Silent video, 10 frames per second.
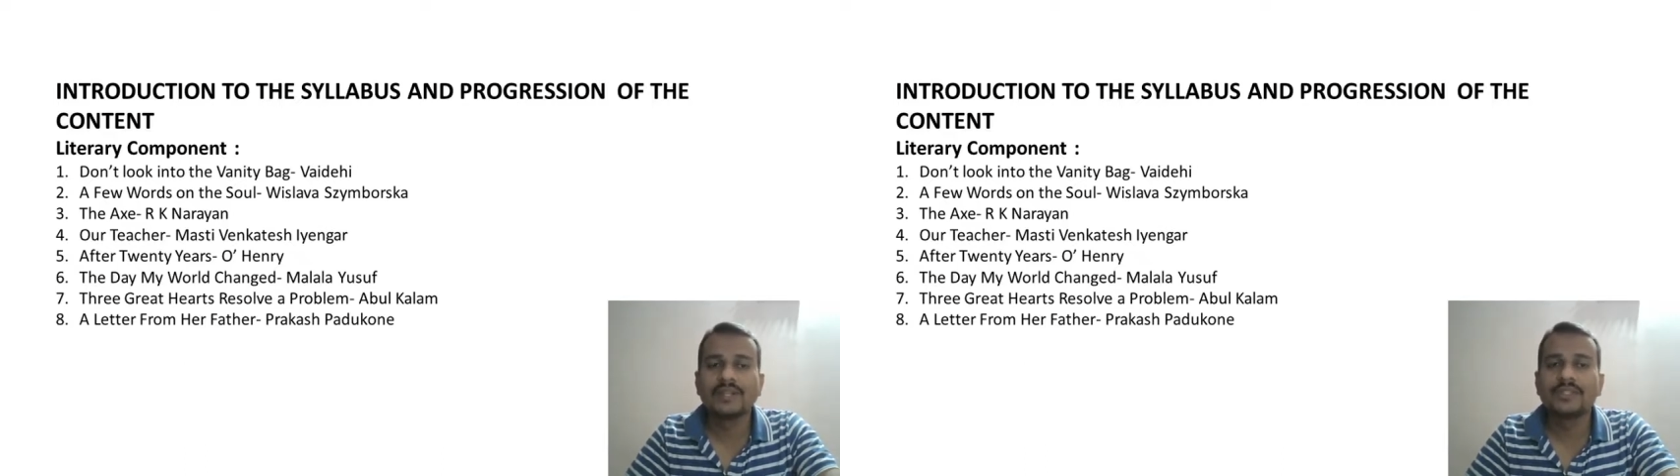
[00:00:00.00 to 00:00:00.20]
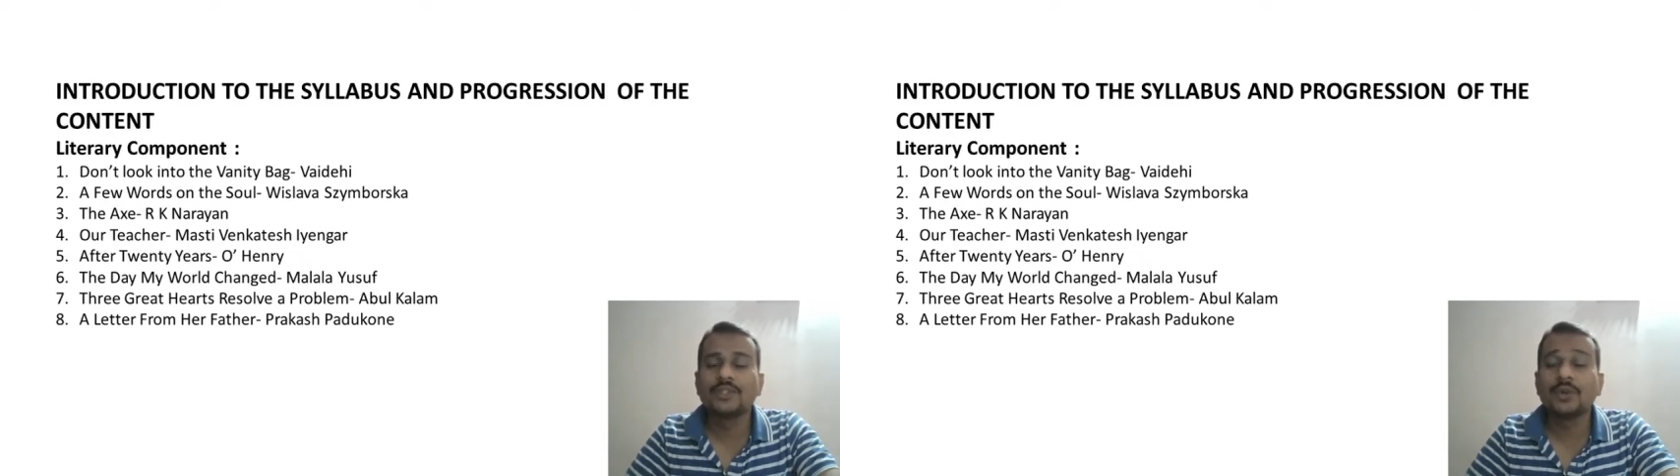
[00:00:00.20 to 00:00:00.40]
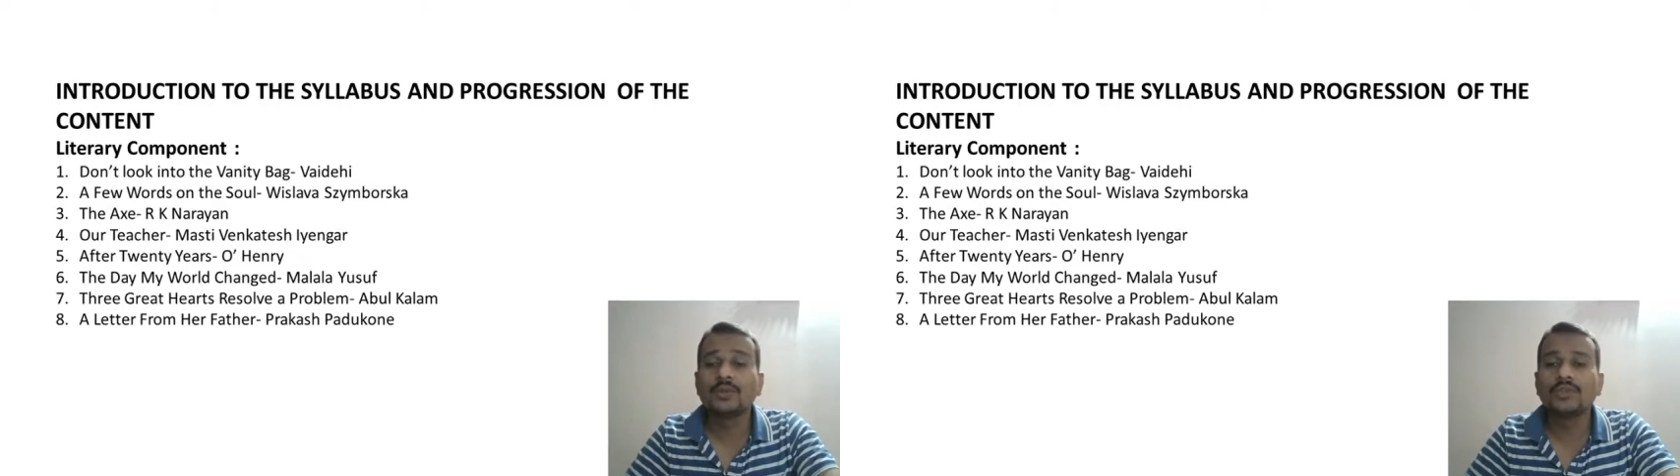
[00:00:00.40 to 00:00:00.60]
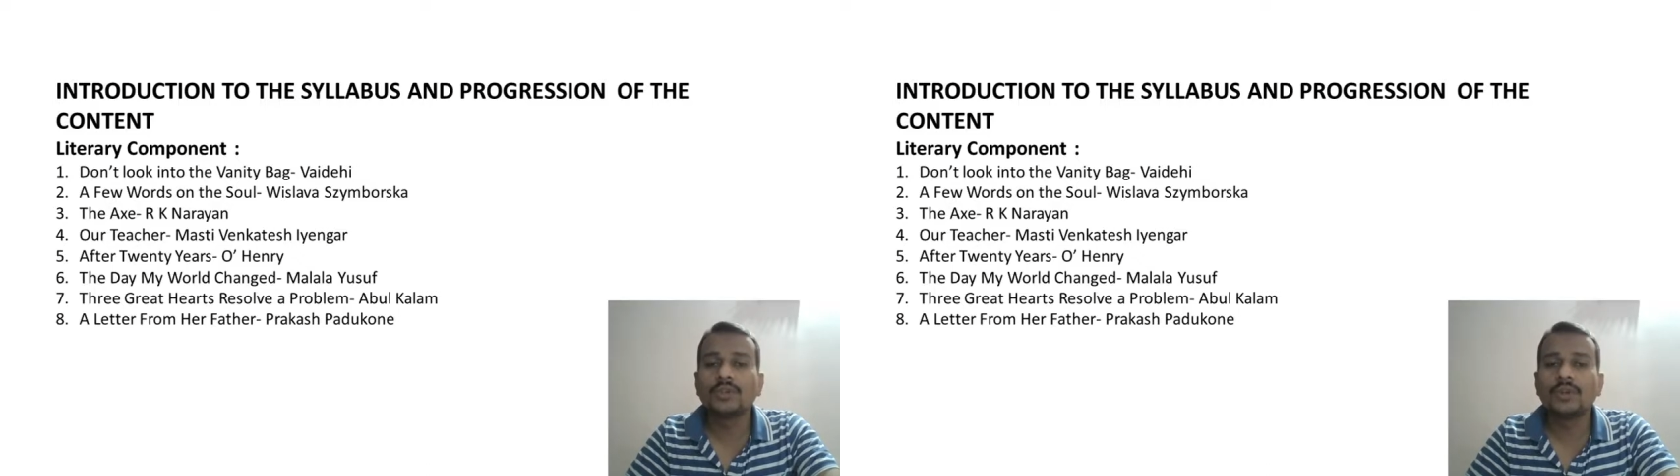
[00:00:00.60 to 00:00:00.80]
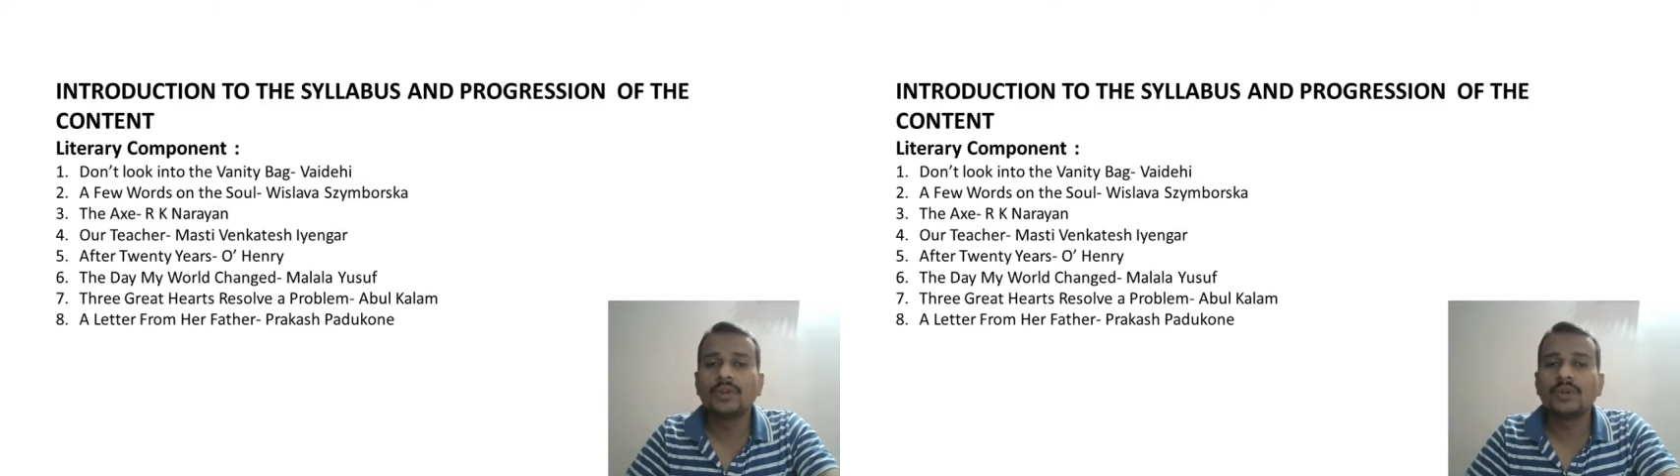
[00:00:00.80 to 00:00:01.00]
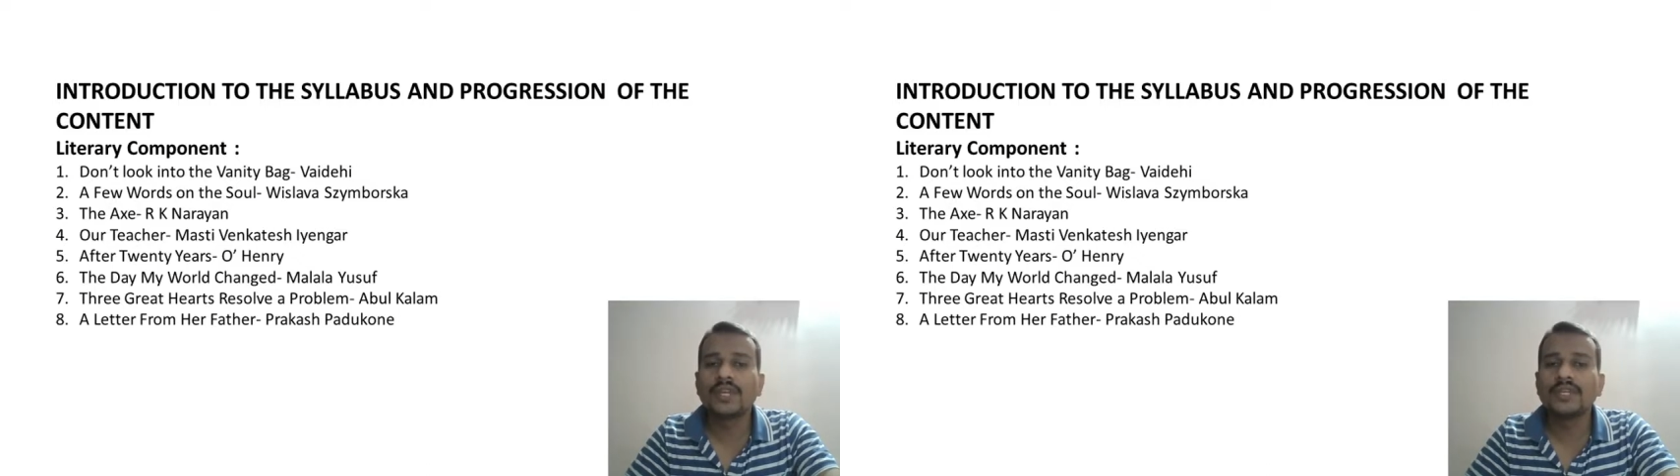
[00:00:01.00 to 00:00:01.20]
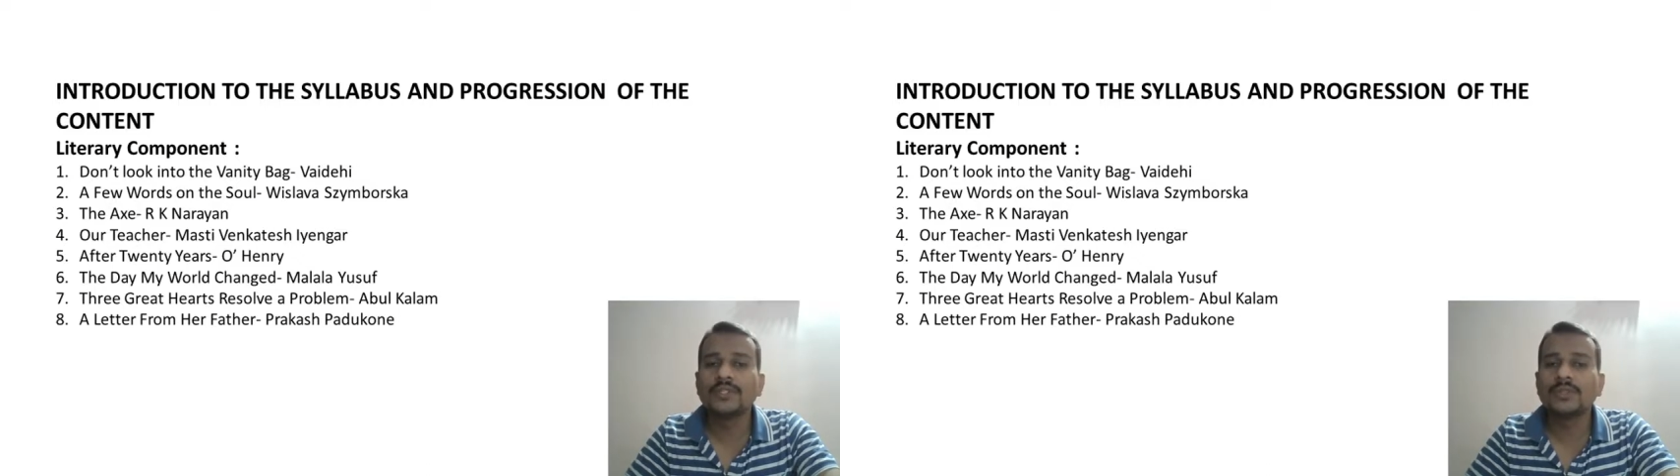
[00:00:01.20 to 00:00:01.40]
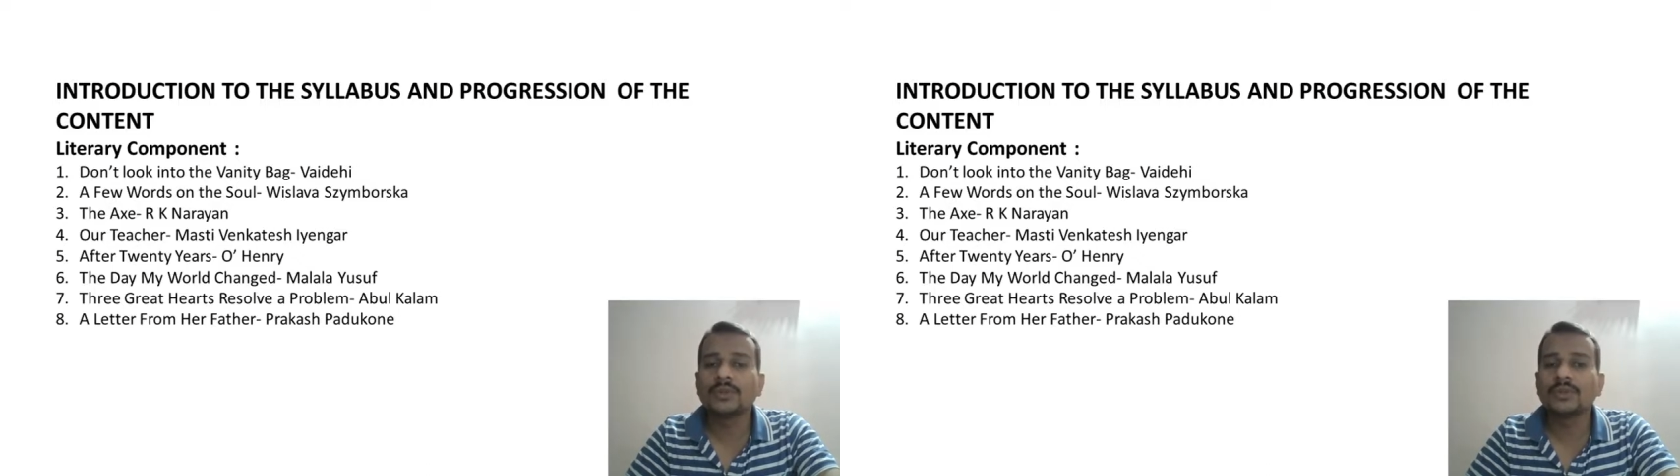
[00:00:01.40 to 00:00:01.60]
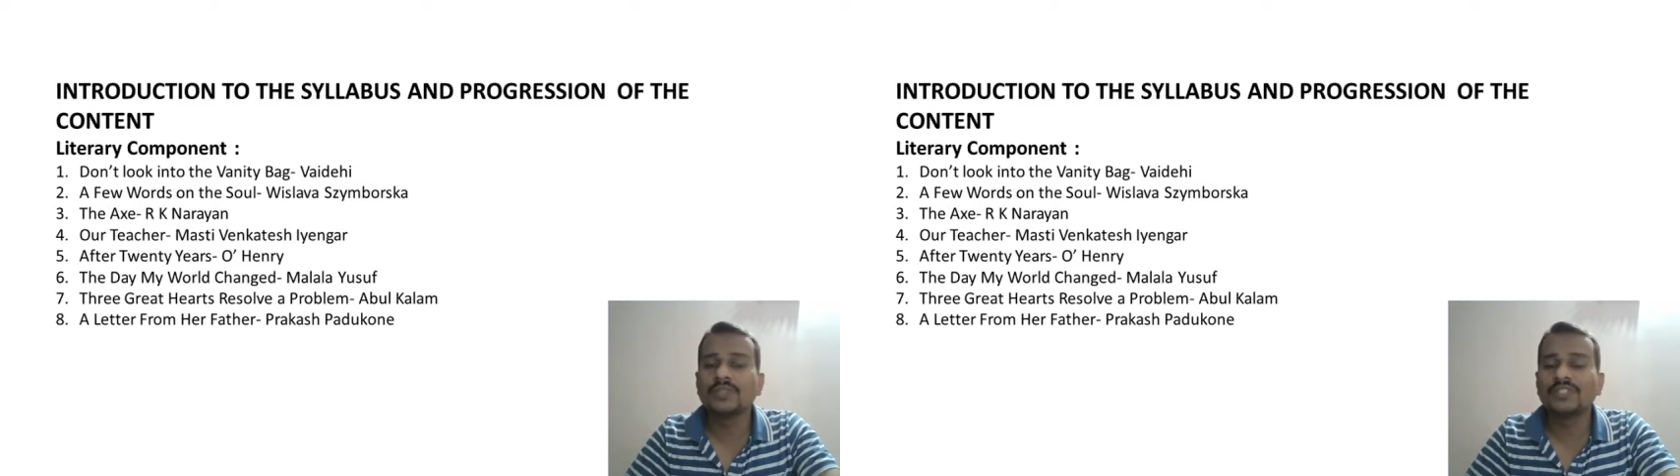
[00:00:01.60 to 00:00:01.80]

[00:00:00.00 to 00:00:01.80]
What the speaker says: Don't look into